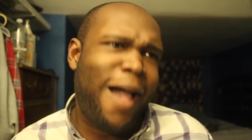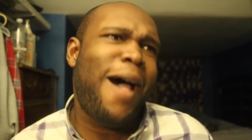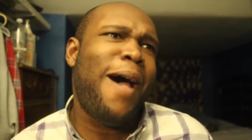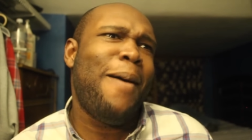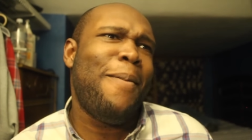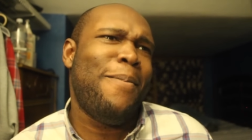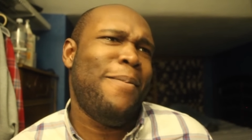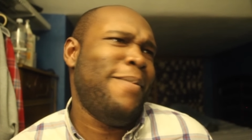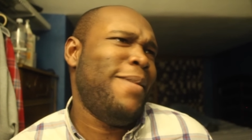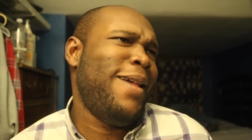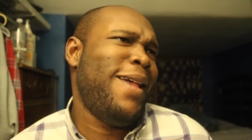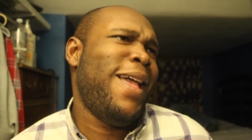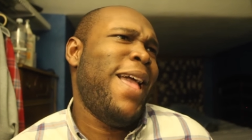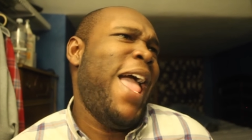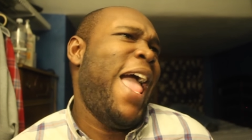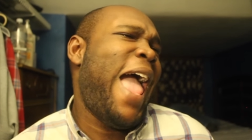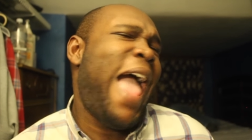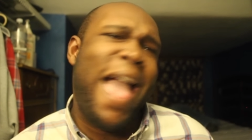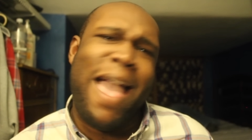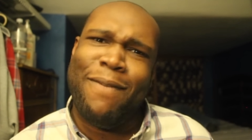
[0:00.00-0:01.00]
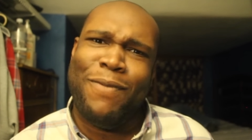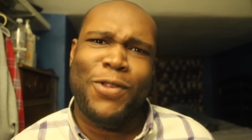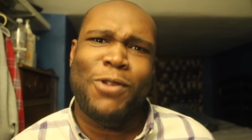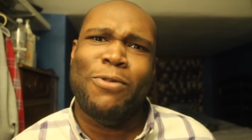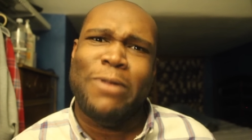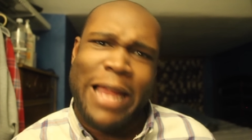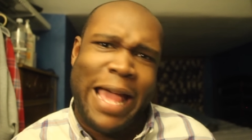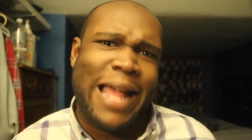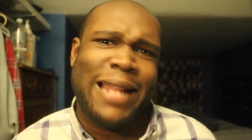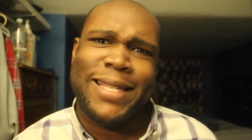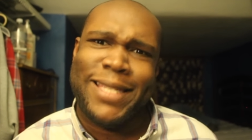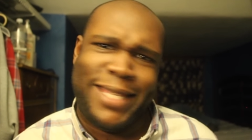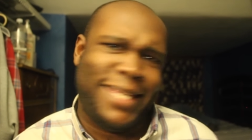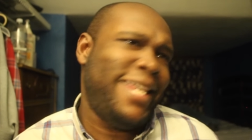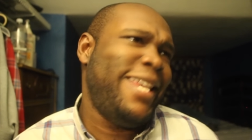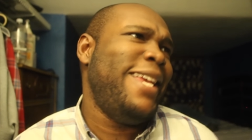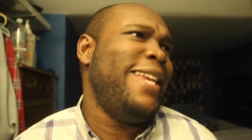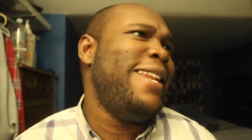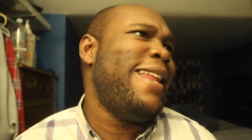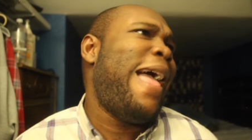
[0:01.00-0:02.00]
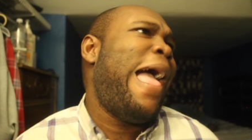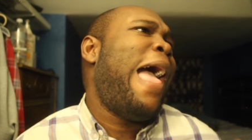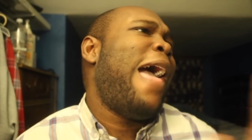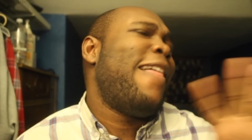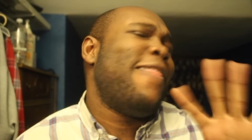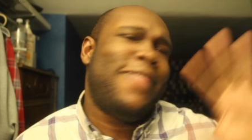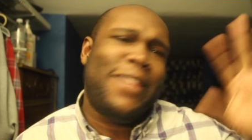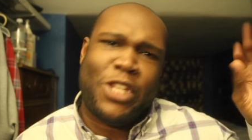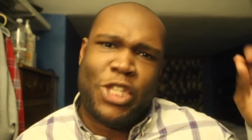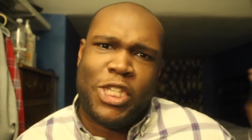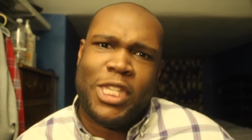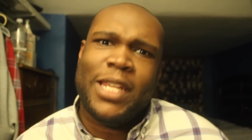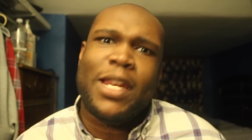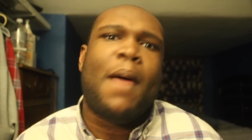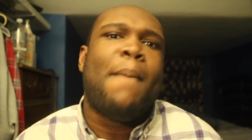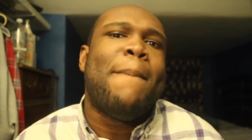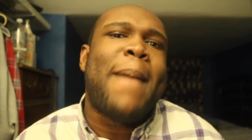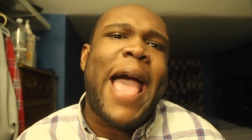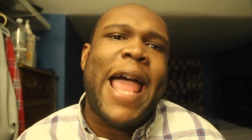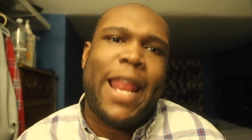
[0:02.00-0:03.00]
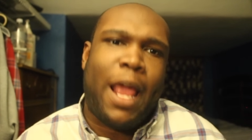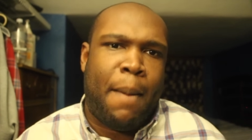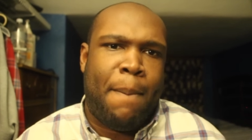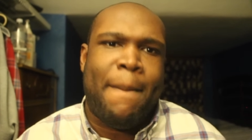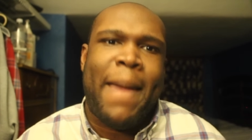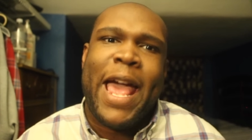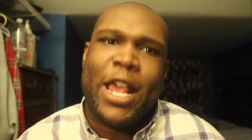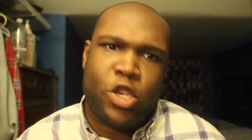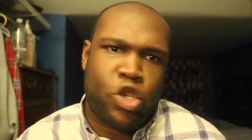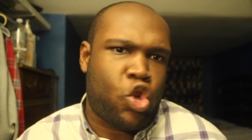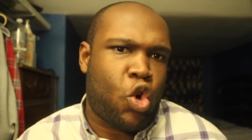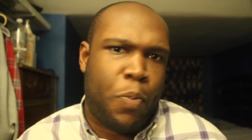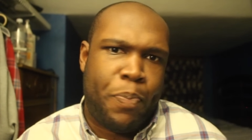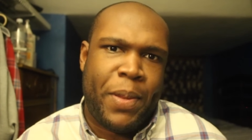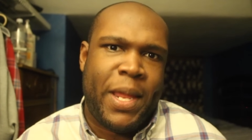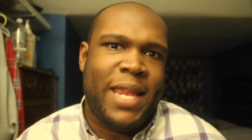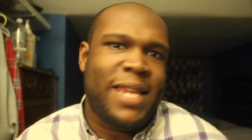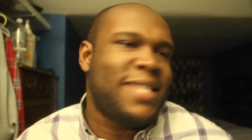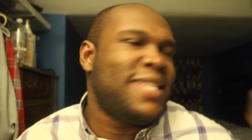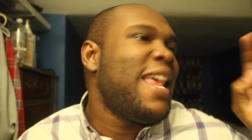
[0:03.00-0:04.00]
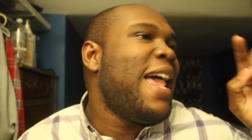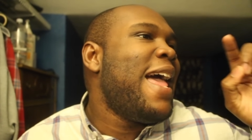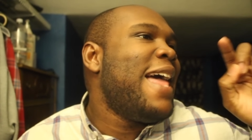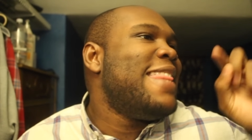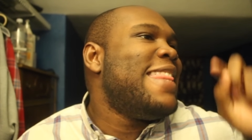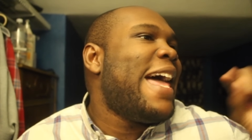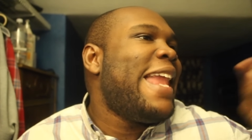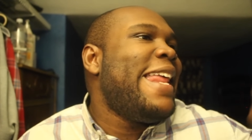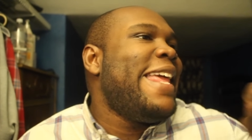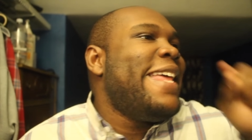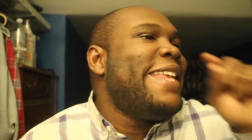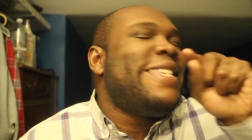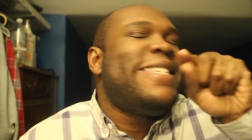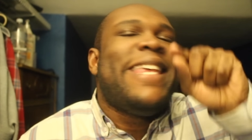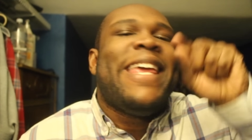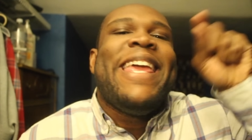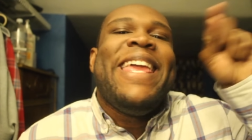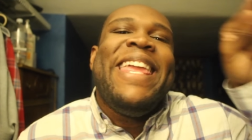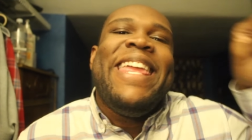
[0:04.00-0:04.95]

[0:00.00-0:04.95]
um, have you not seen the cinematic masterpiece that is